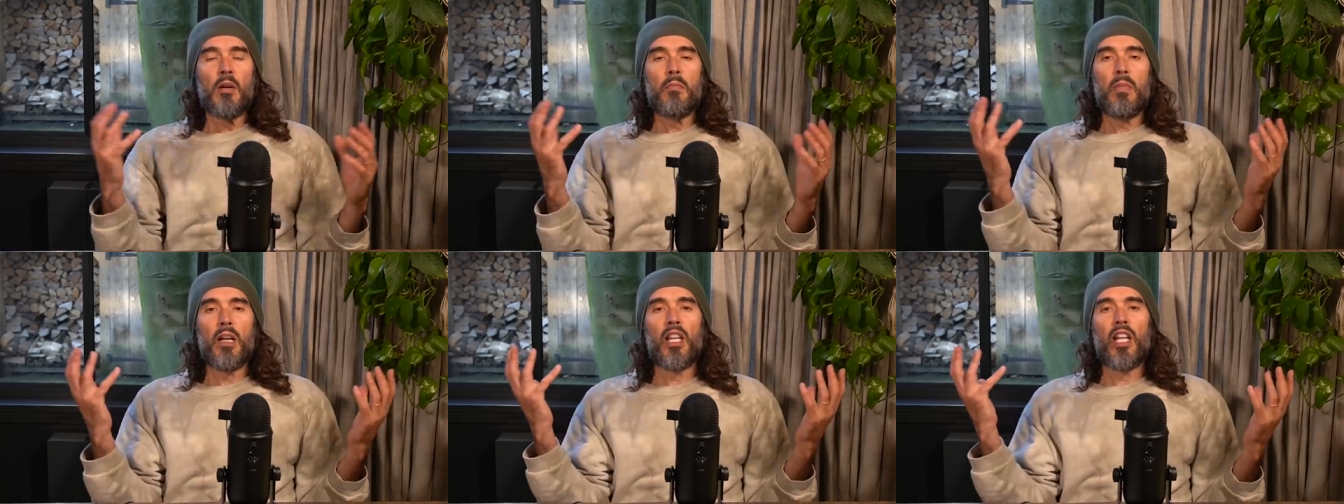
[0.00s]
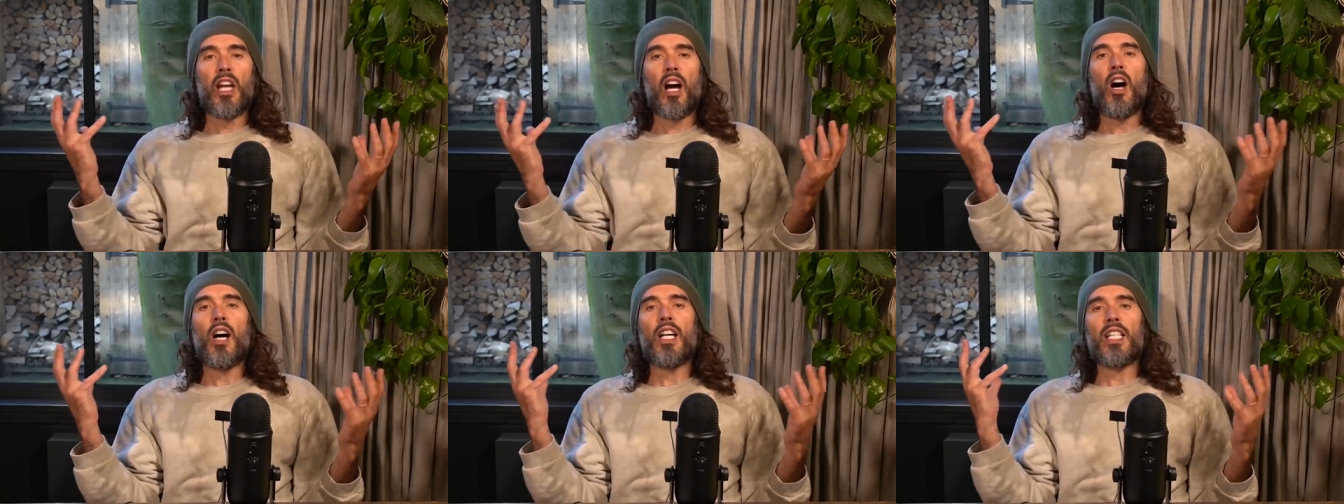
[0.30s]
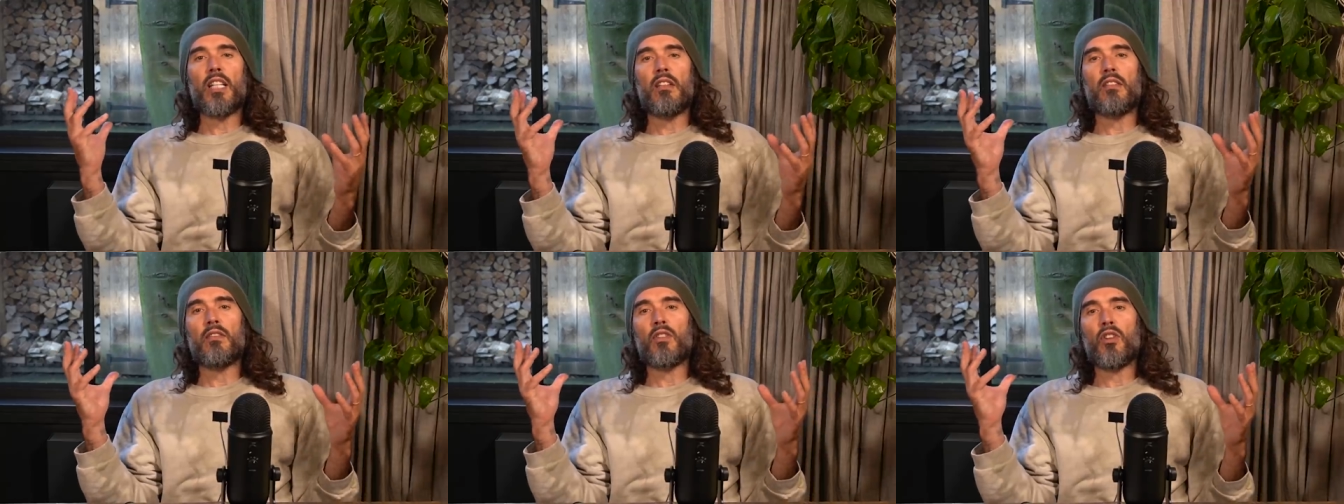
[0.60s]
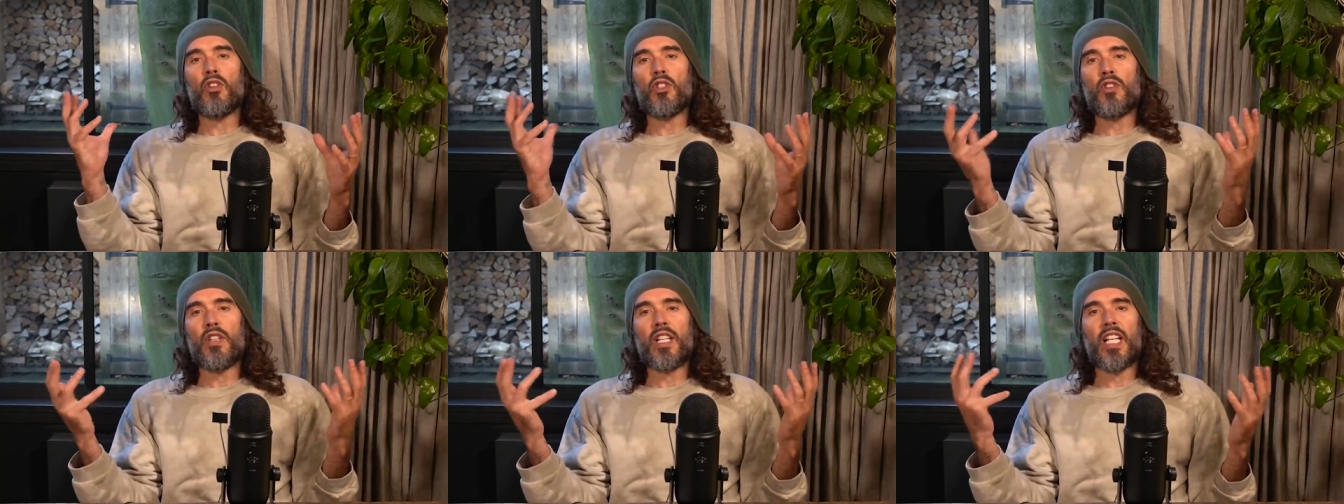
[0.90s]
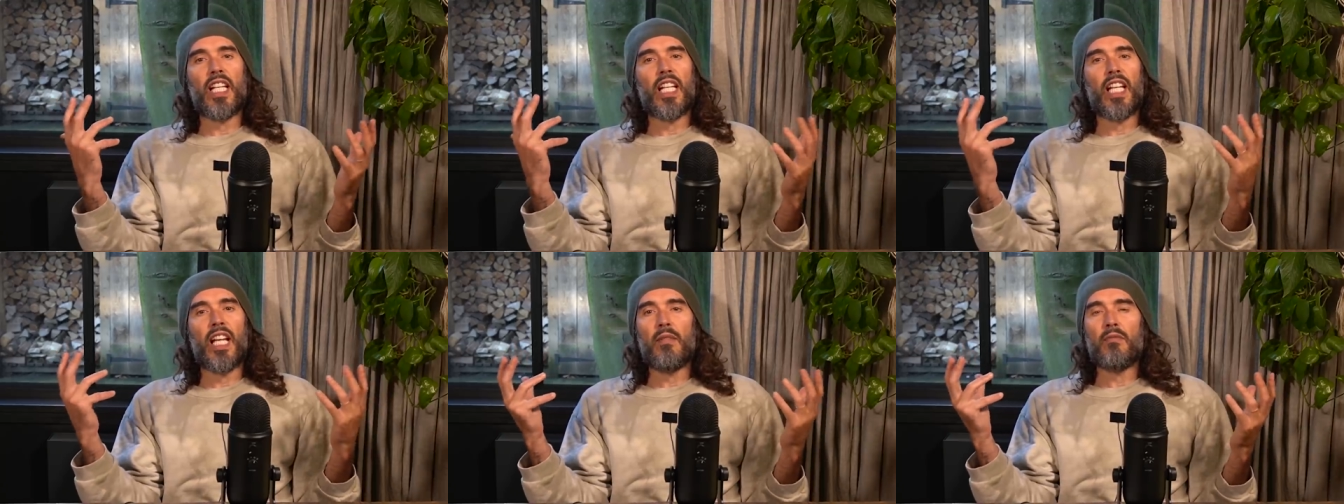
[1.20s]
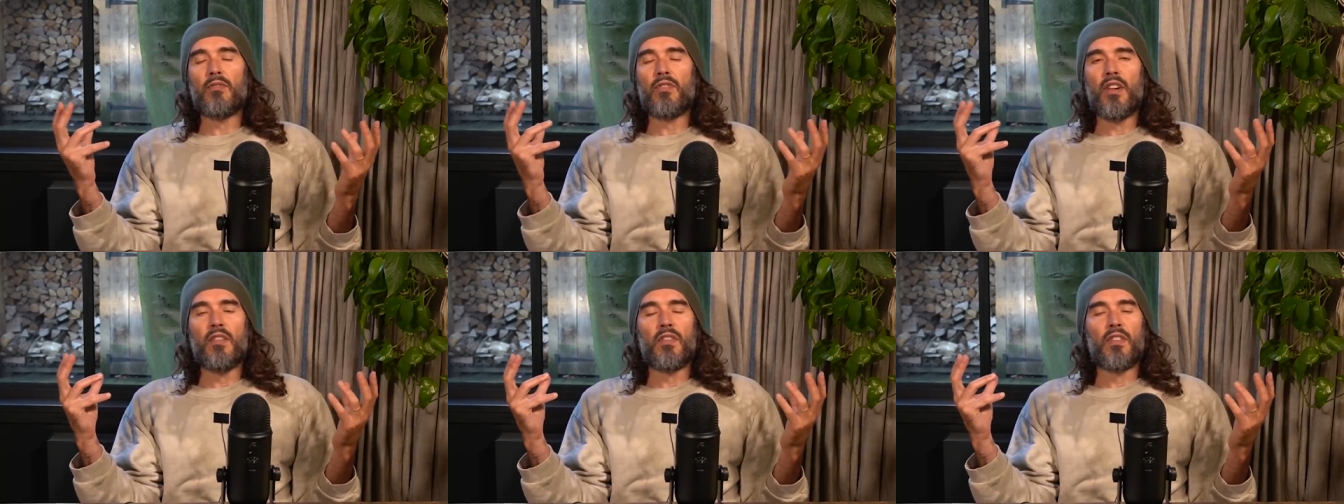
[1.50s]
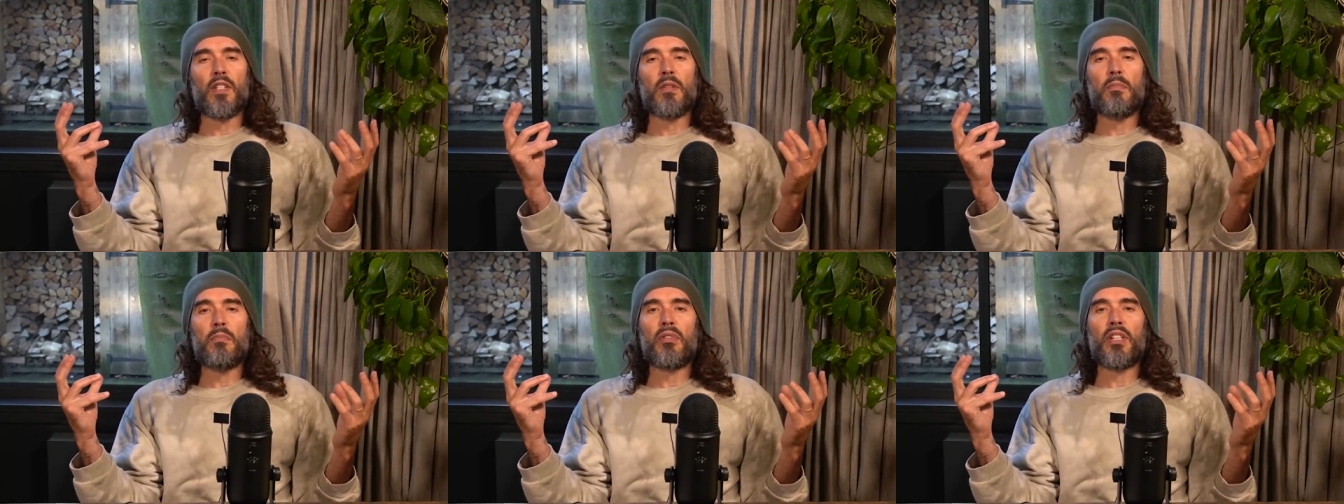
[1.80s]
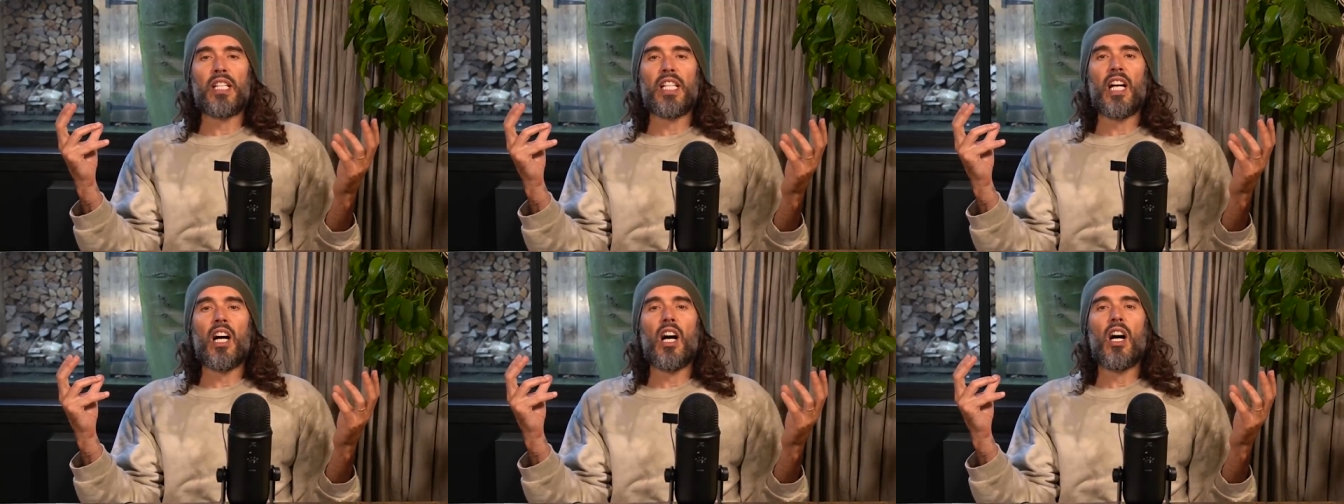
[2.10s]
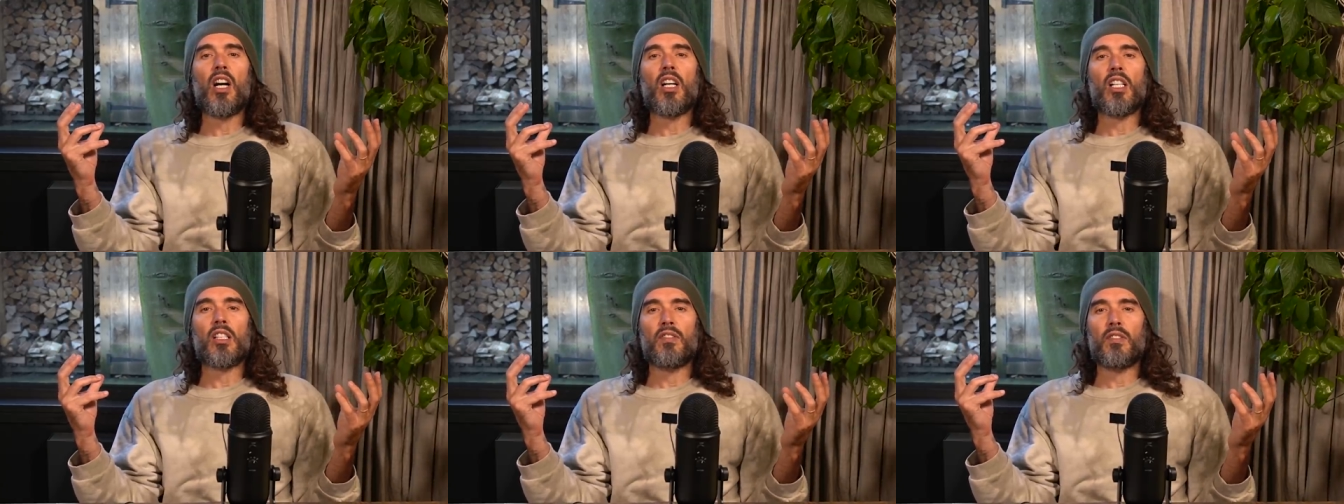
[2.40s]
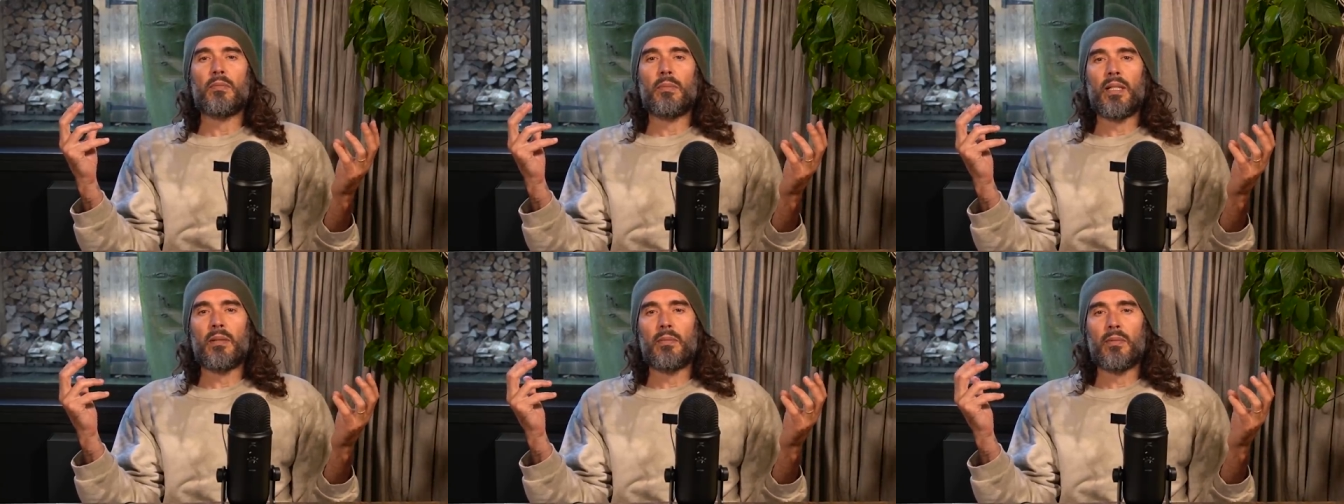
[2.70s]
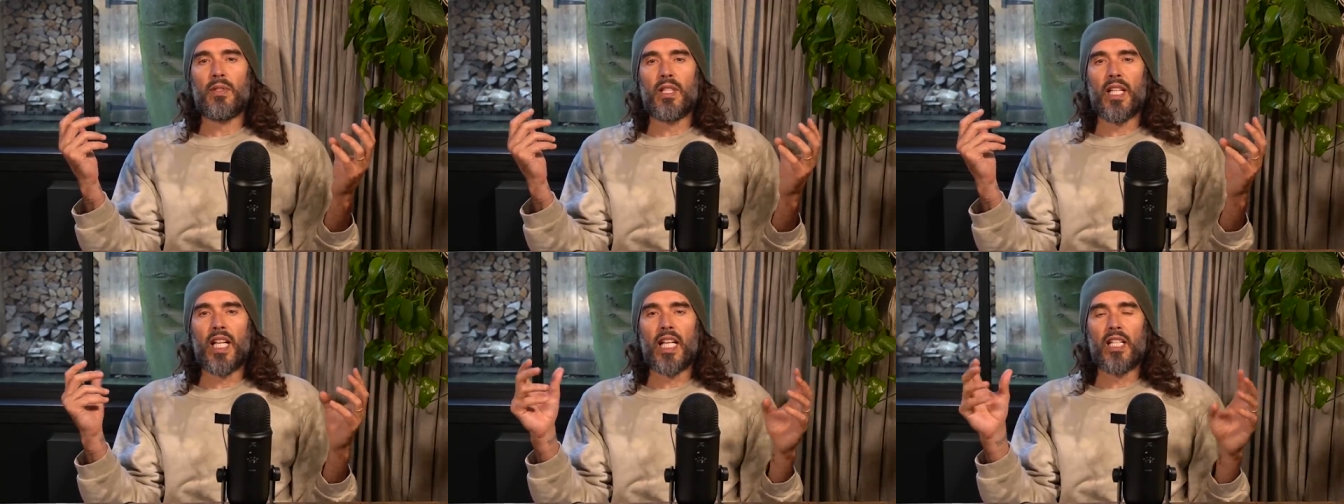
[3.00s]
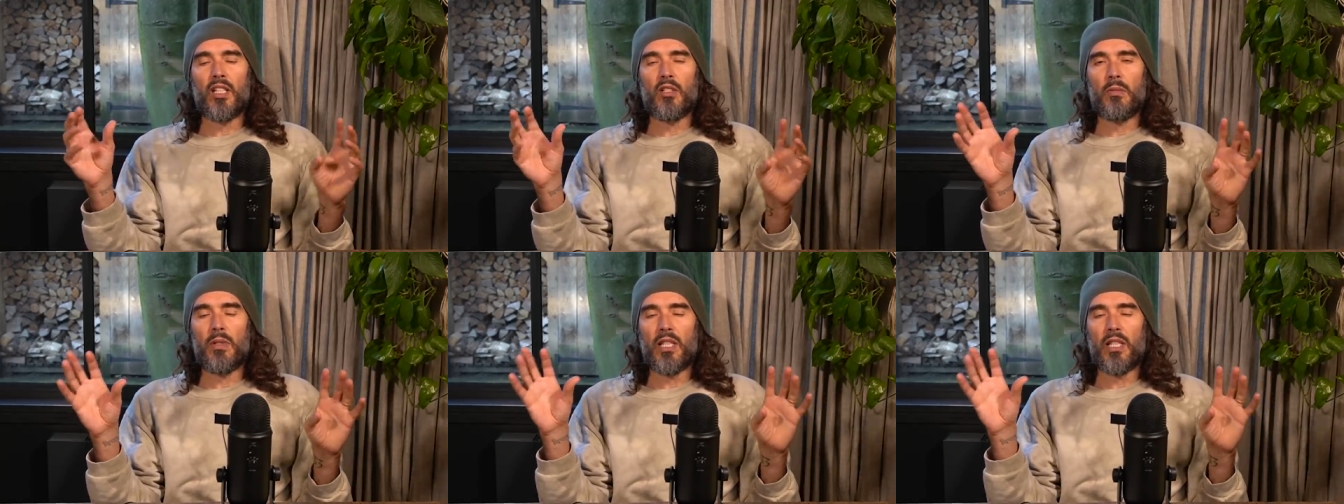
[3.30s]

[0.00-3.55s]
But the idea of not drinking again forever is pretty hard for people to handle.